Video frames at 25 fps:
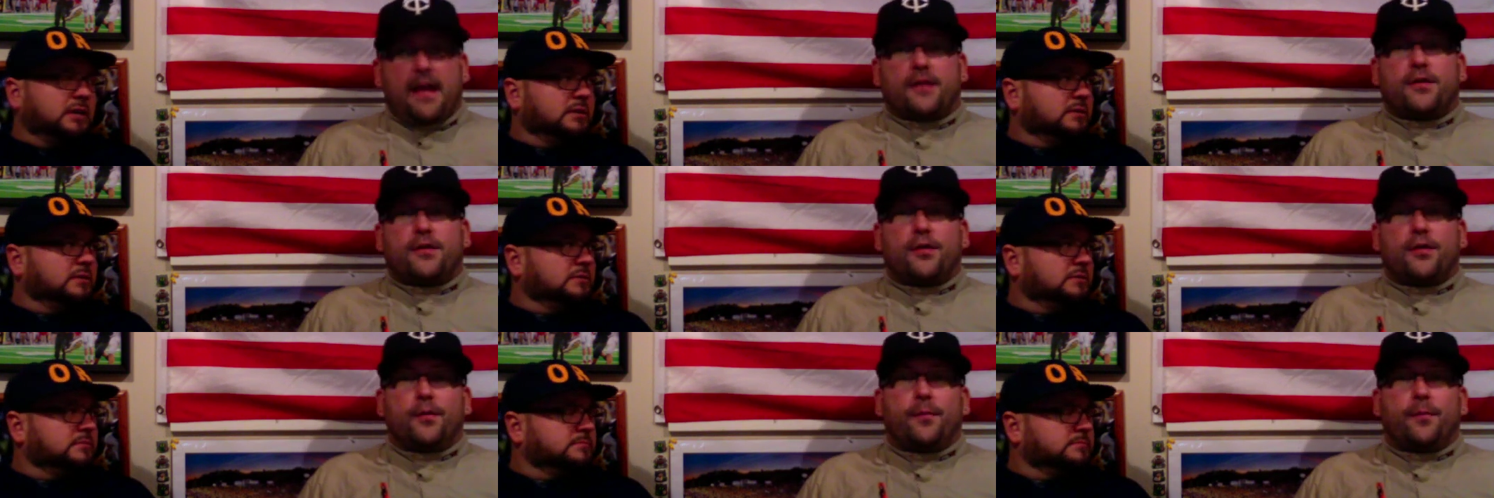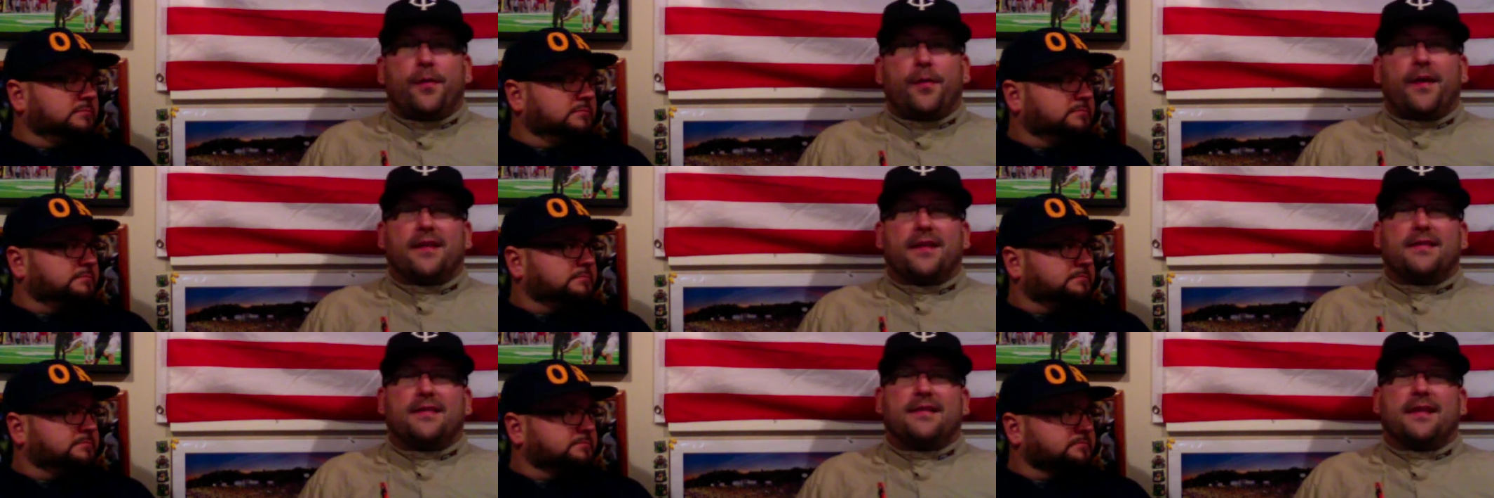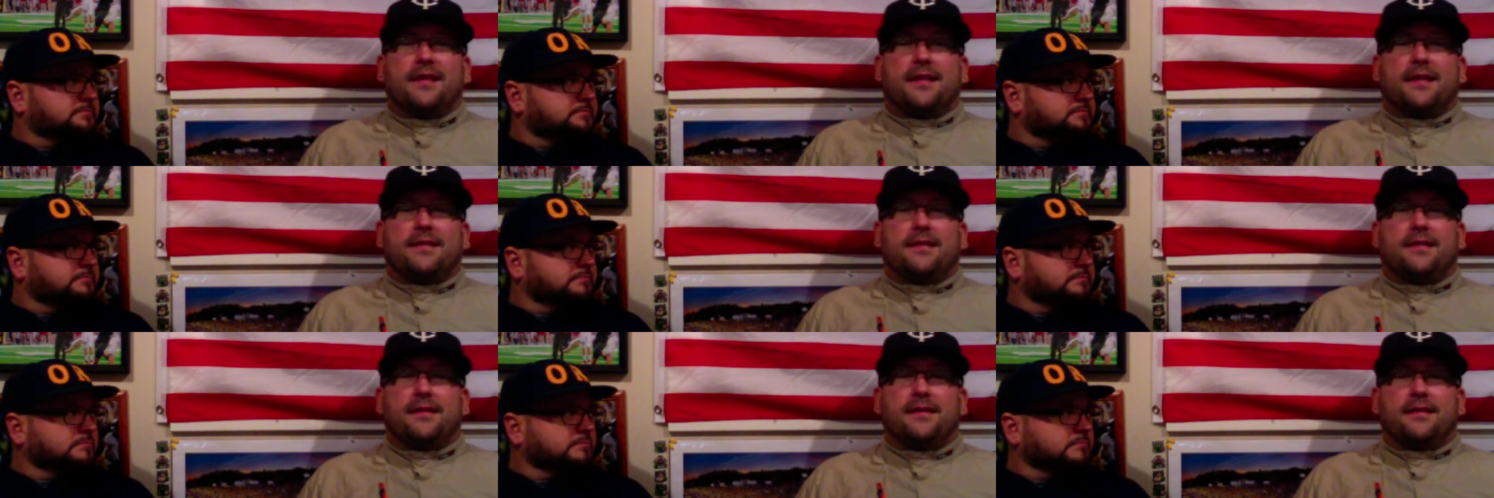Speaker 1: two pick
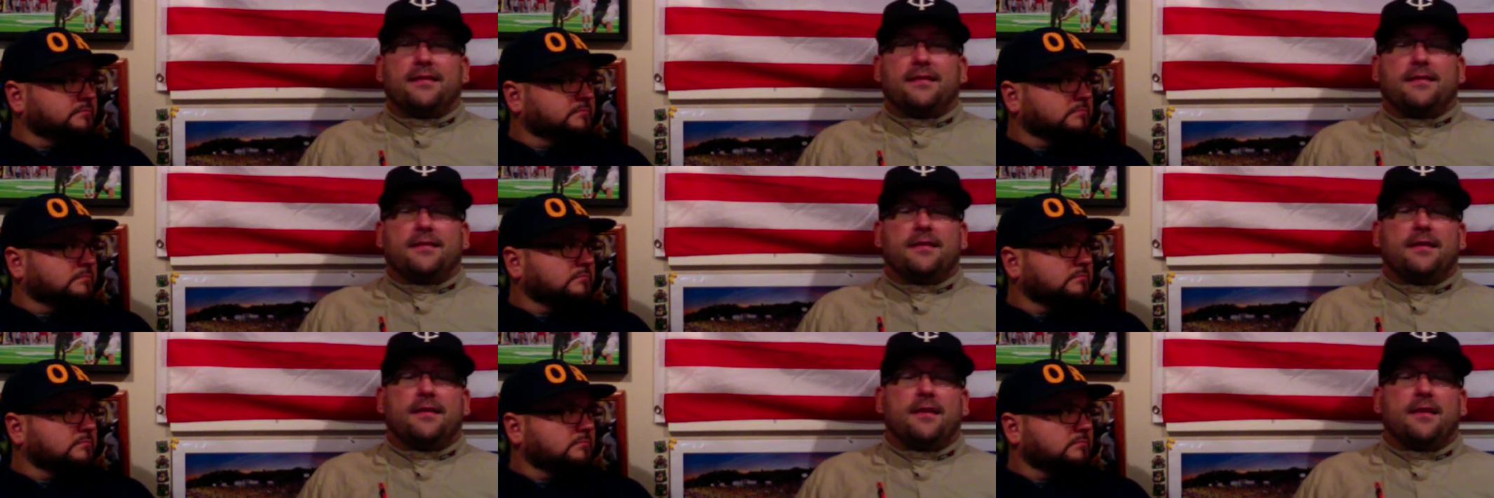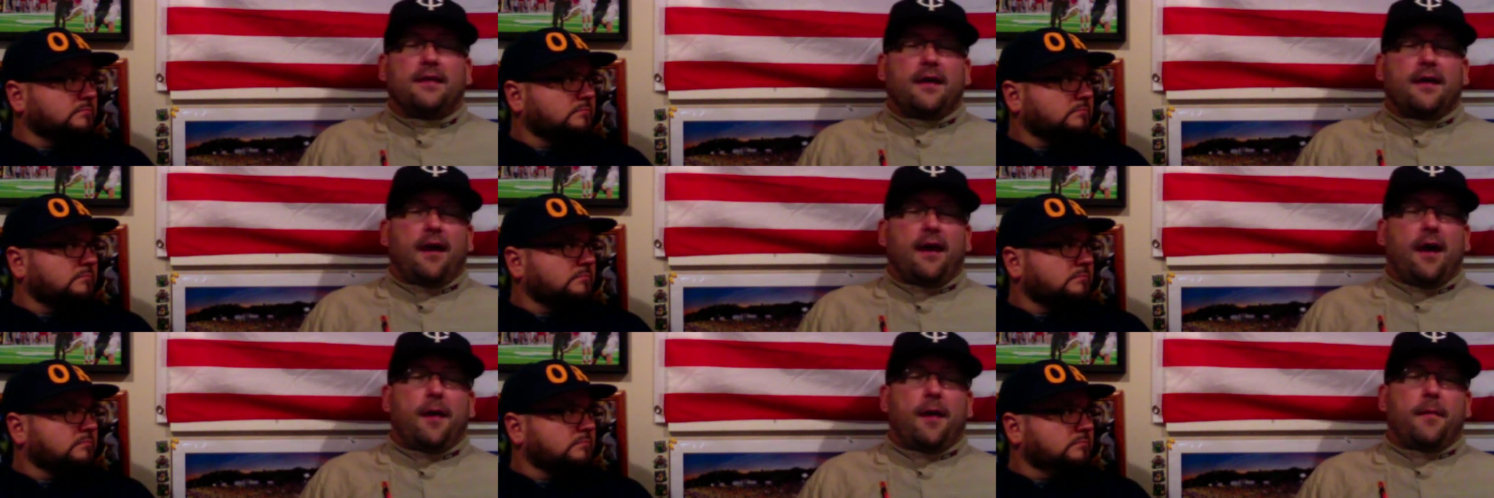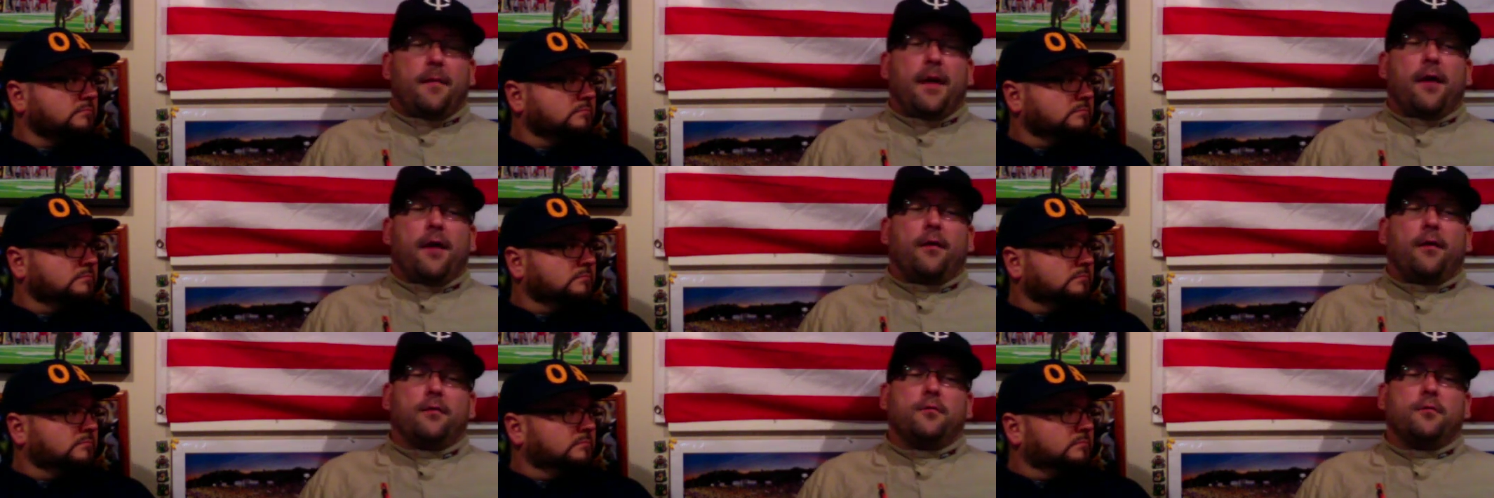sixes. Um,
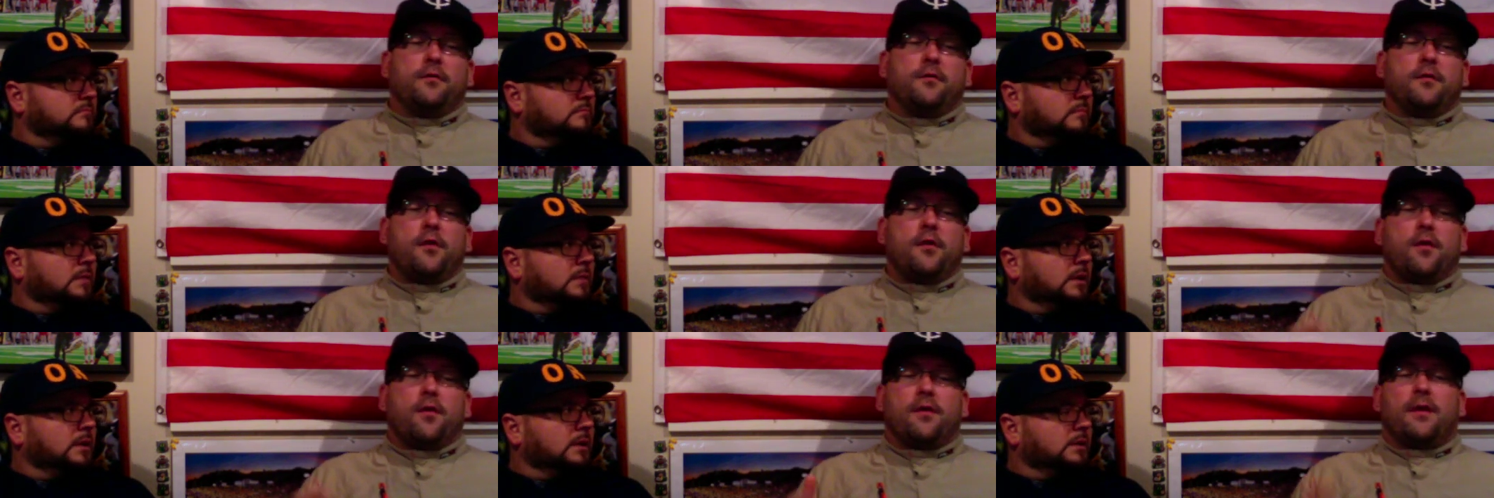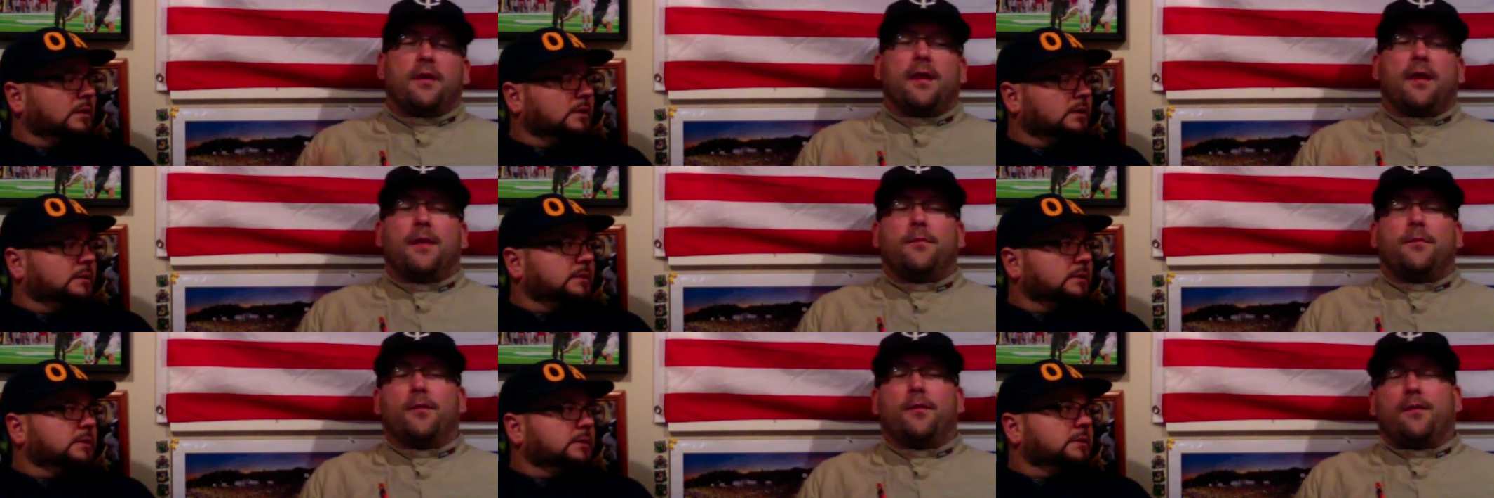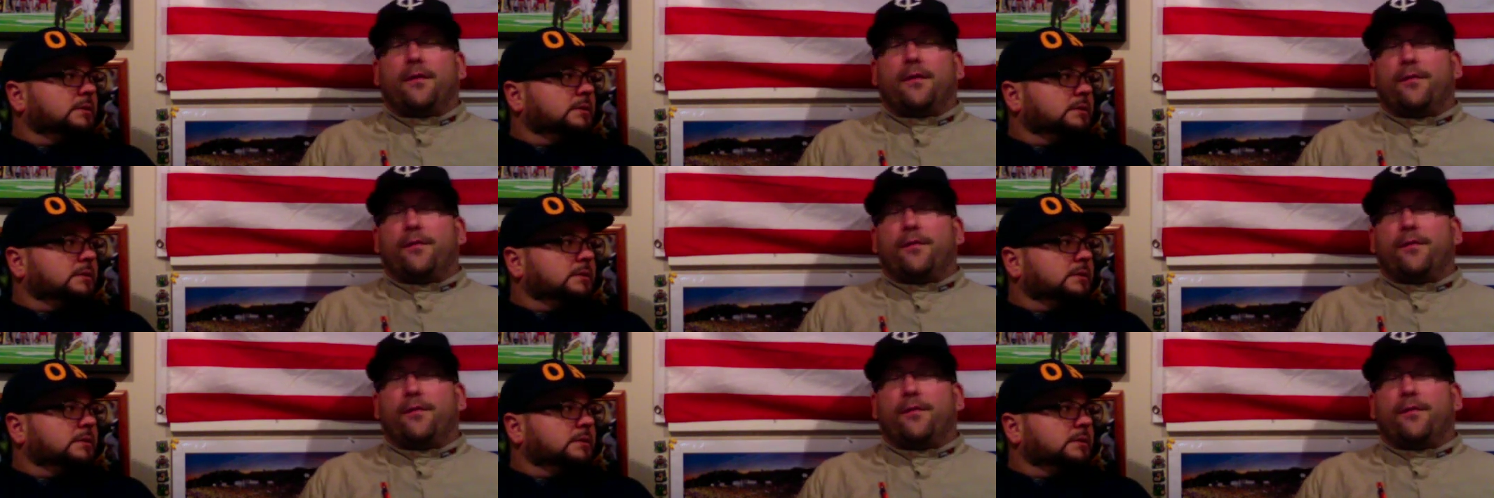held Notre Dame to only